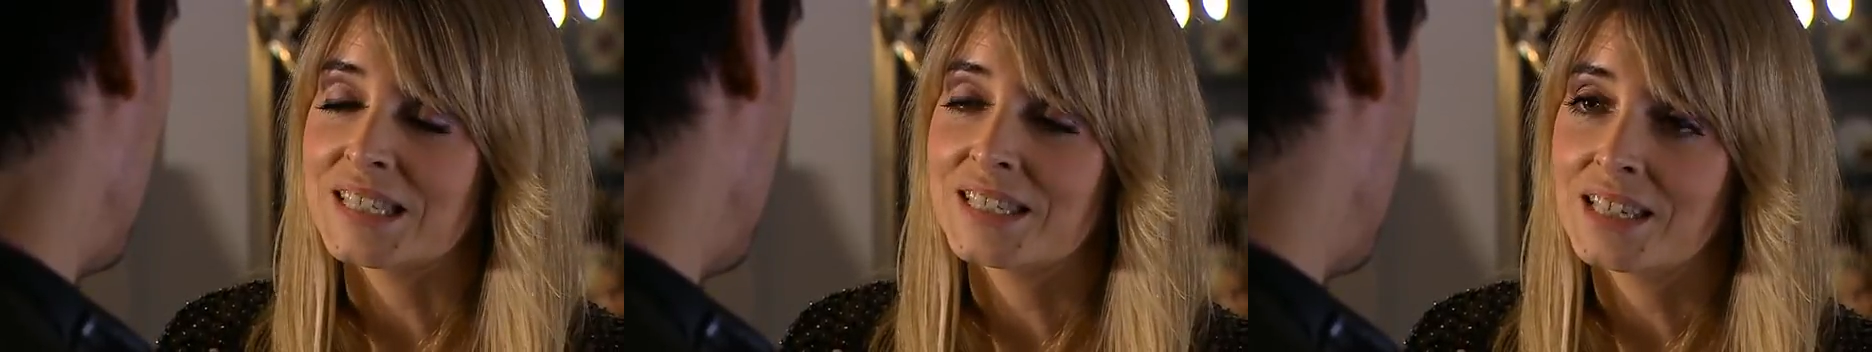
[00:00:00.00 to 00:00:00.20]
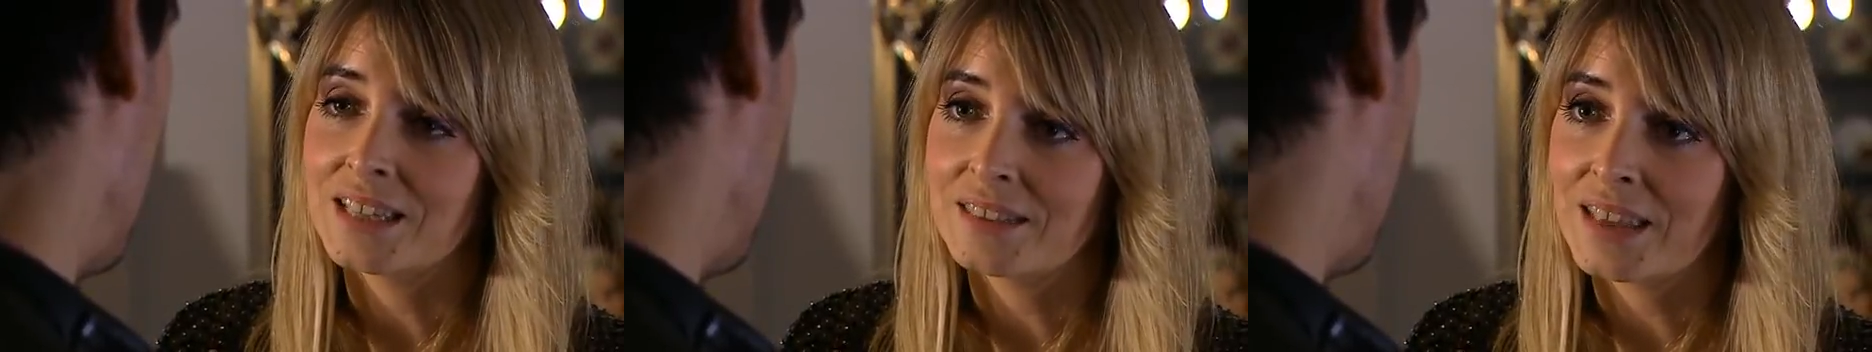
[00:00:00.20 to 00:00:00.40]

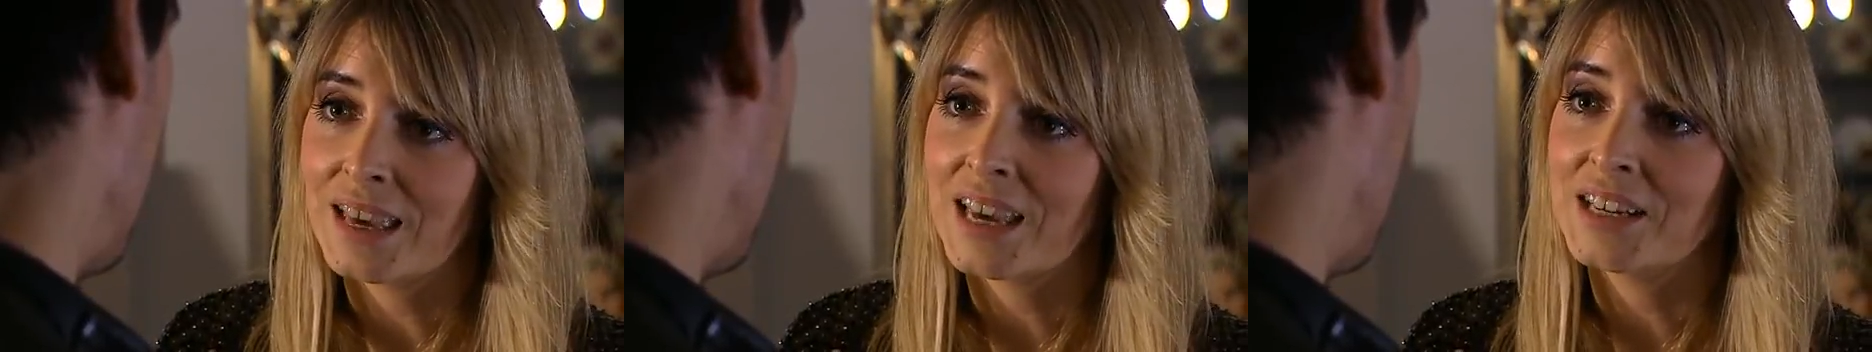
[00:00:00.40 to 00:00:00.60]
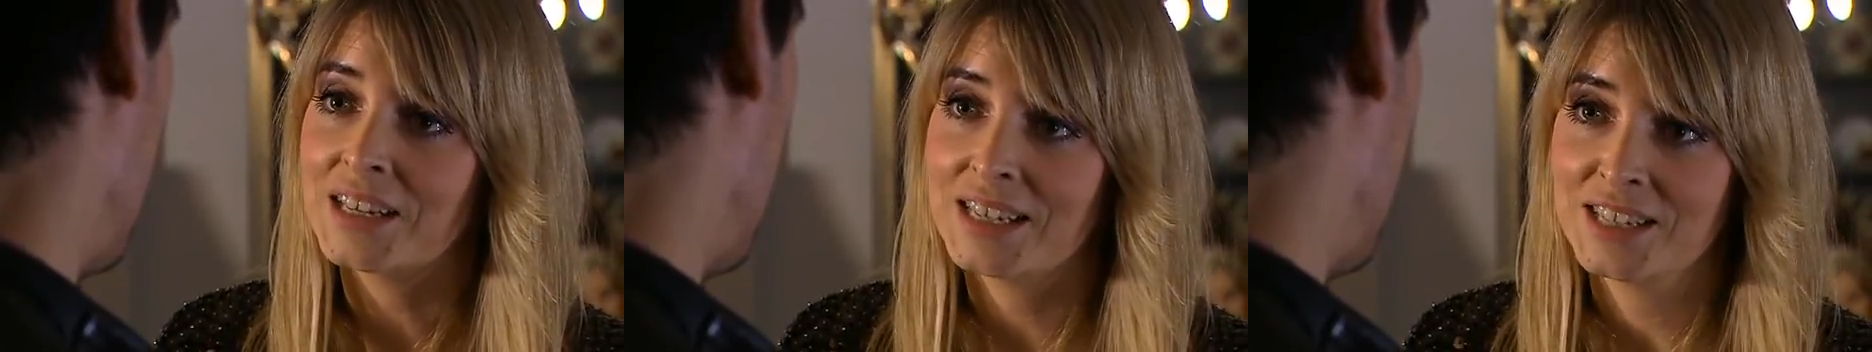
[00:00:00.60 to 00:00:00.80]
sit there
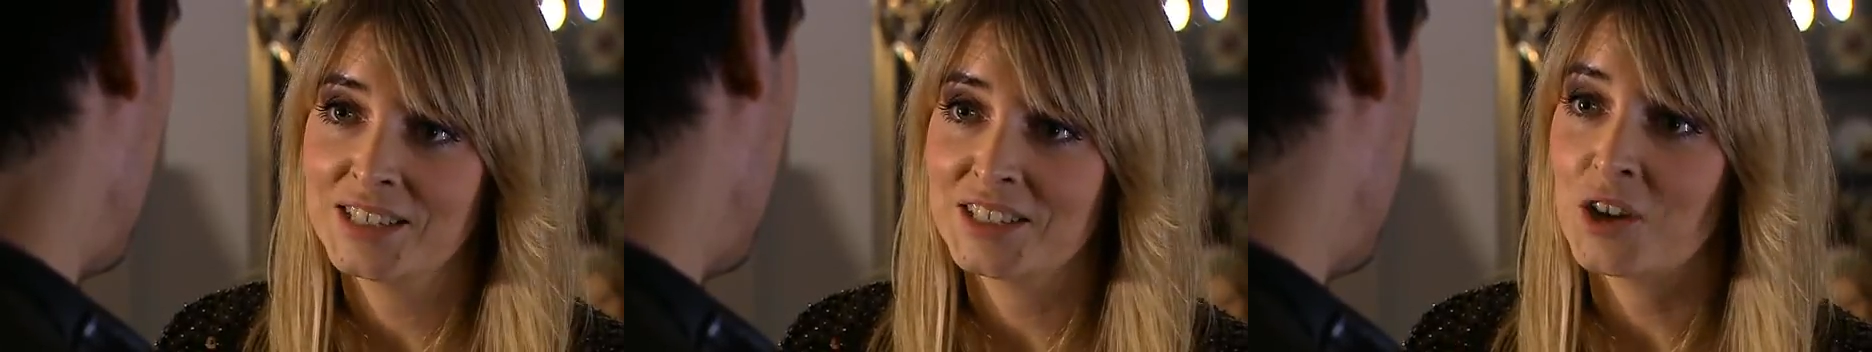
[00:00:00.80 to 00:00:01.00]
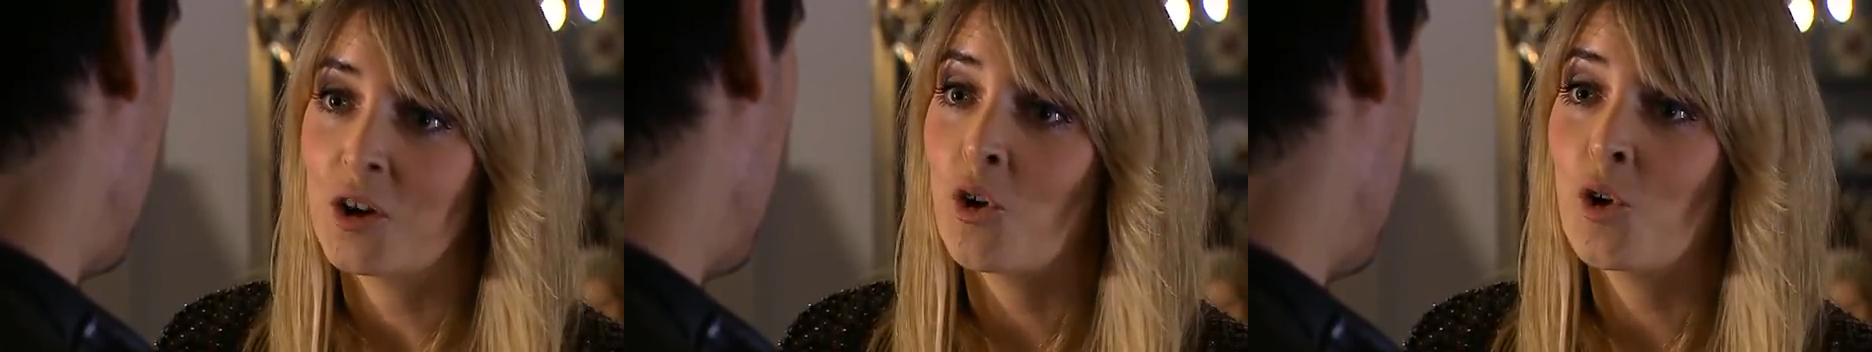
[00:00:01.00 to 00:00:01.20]
and
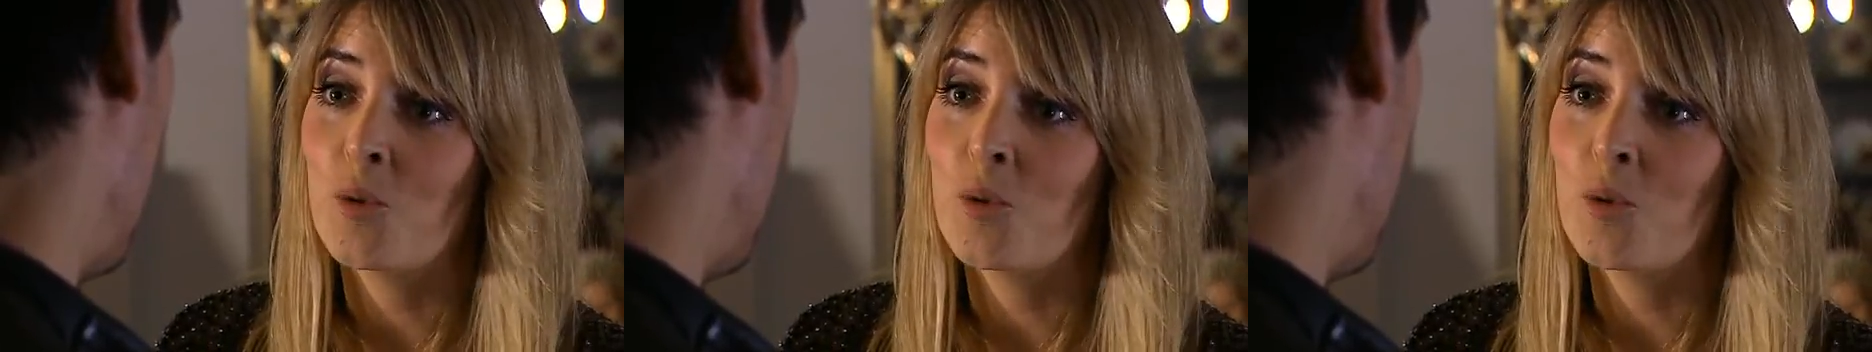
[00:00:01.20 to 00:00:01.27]
eat it all